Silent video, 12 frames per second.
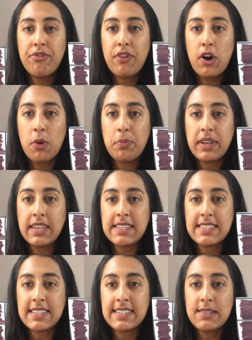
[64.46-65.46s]
4
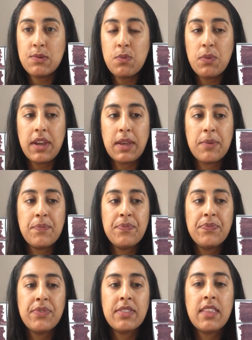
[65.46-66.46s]
pieces, didn't we?
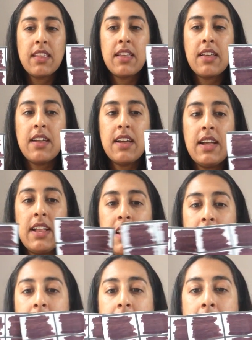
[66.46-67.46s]

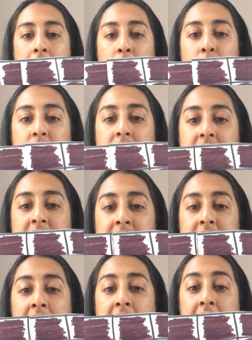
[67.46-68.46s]
Now,
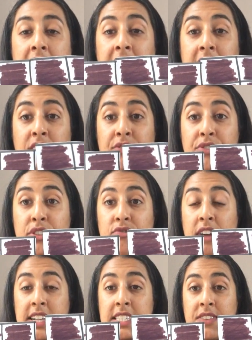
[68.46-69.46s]
today and for the
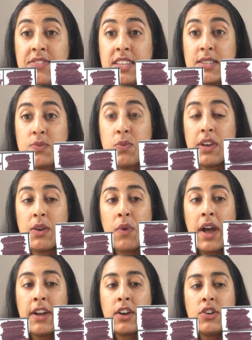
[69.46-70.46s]
rest of this week,
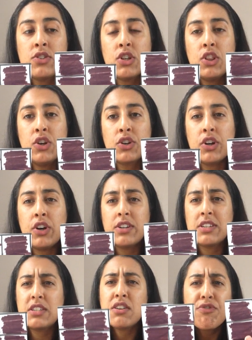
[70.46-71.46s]
we're going to look at
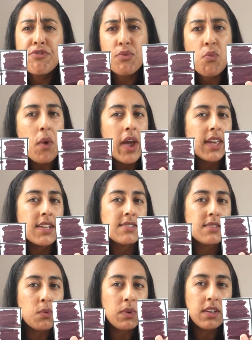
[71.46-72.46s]
different ways
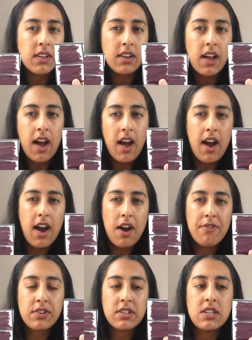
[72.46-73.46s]
that we can
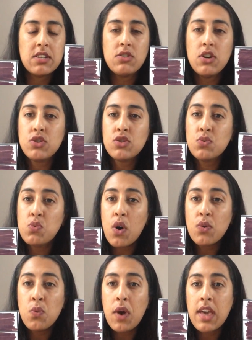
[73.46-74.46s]
halve, because there's not just
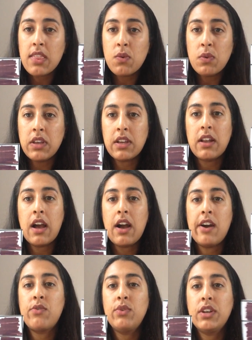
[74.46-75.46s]
one way that we can
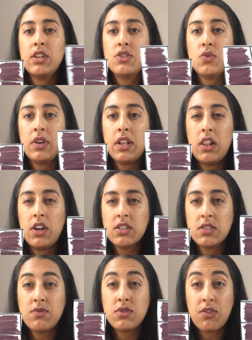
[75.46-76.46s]
halve, we can do it in
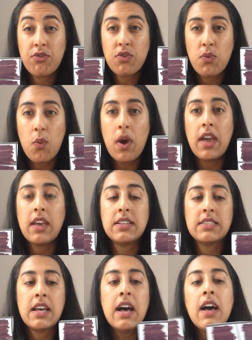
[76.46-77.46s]
lots of different ways.